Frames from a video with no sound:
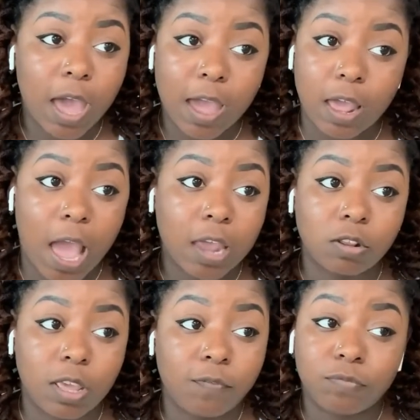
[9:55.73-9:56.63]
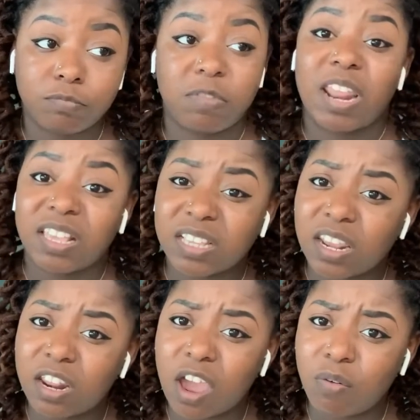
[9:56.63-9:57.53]
I don't. Did I say
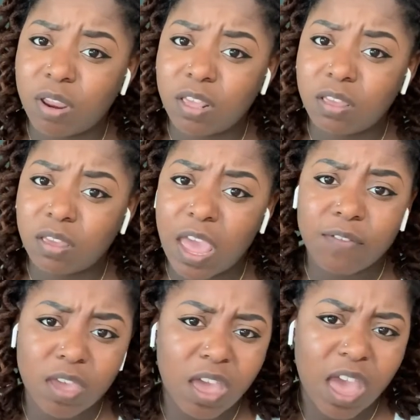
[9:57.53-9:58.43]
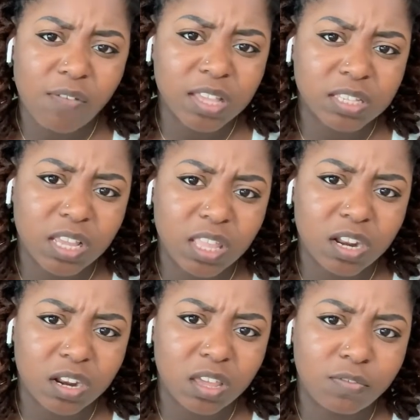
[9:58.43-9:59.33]
that already? Have I said that enough?